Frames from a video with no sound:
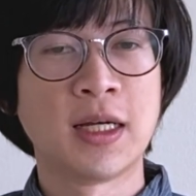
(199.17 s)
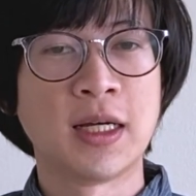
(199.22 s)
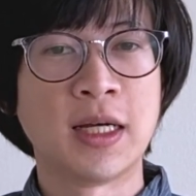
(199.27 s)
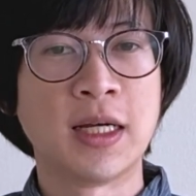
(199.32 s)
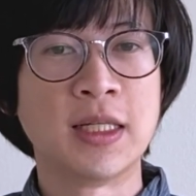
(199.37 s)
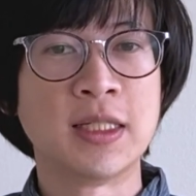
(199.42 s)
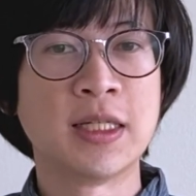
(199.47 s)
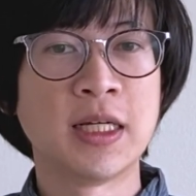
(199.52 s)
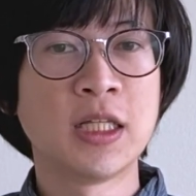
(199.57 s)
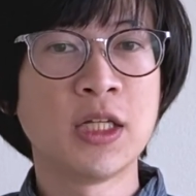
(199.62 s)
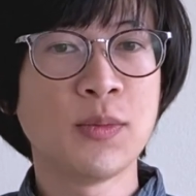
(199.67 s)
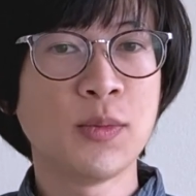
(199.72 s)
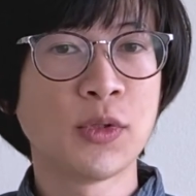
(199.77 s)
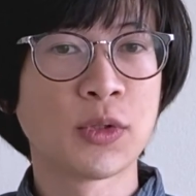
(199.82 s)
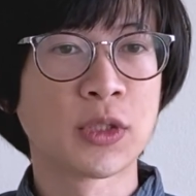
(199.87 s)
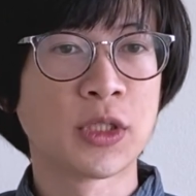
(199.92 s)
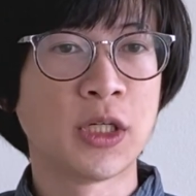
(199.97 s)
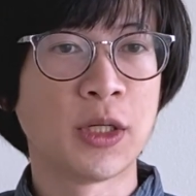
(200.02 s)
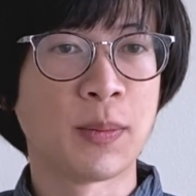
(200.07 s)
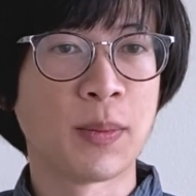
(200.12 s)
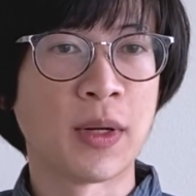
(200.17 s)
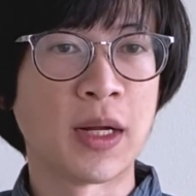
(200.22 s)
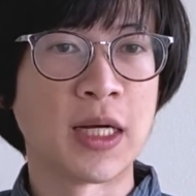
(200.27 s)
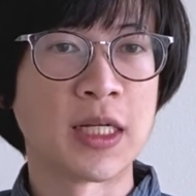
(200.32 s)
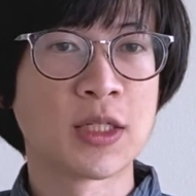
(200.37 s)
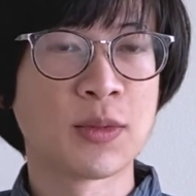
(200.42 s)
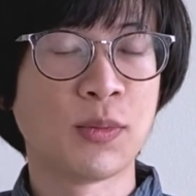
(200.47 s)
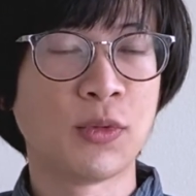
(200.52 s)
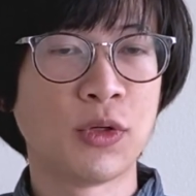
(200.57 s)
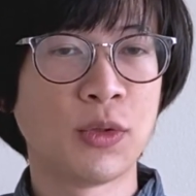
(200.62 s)
And then the motor
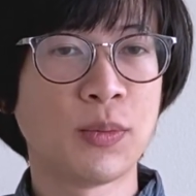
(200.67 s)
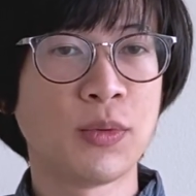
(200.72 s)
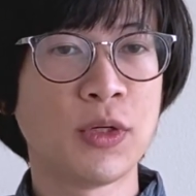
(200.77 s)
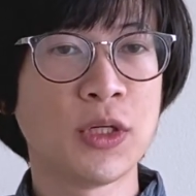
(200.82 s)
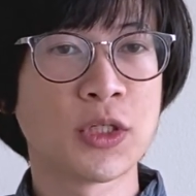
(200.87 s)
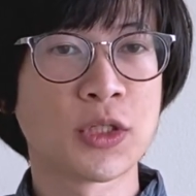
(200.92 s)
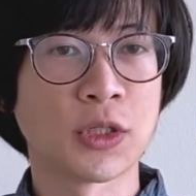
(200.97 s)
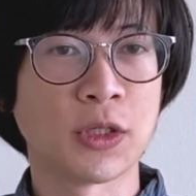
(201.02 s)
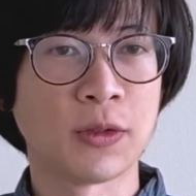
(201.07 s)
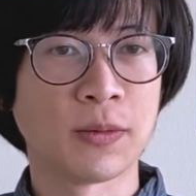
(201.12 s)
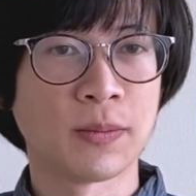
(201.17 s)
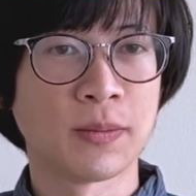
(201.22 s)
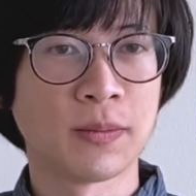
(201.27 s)
applies more pressure.